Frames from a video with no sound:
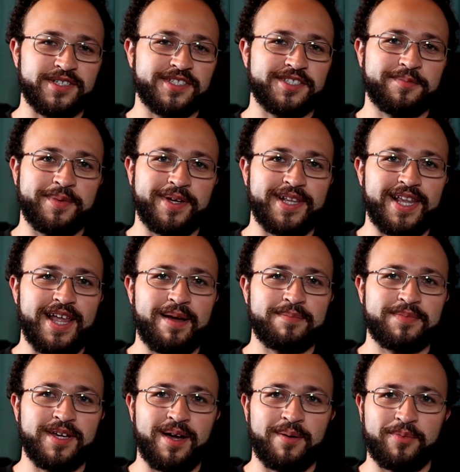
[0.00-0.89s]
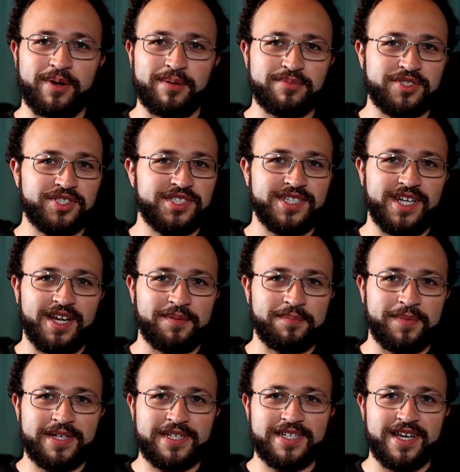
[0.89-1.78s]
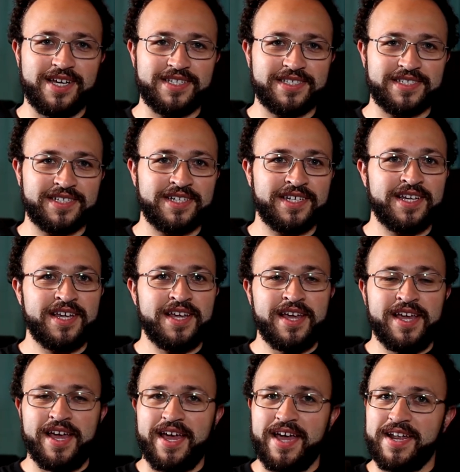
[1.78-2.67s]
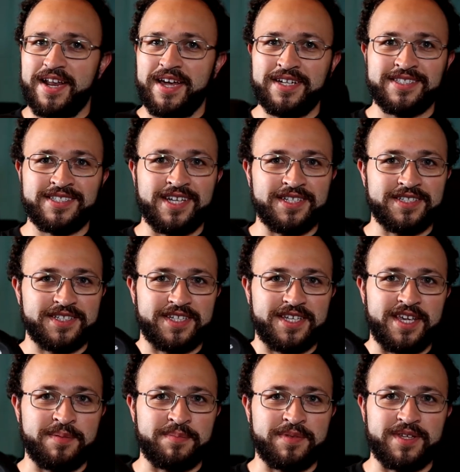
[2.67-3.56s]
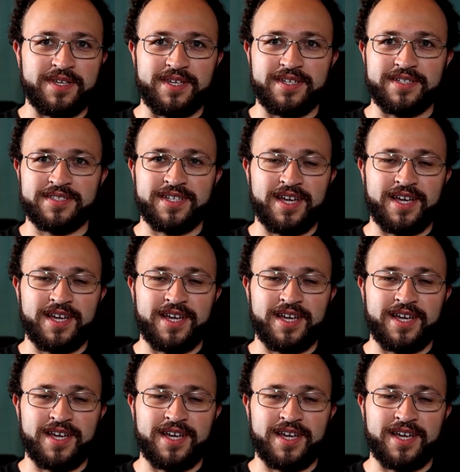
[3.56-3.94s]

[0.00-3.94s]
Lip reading: into my laptop when I'm just not at my desk, and I intend to keep these.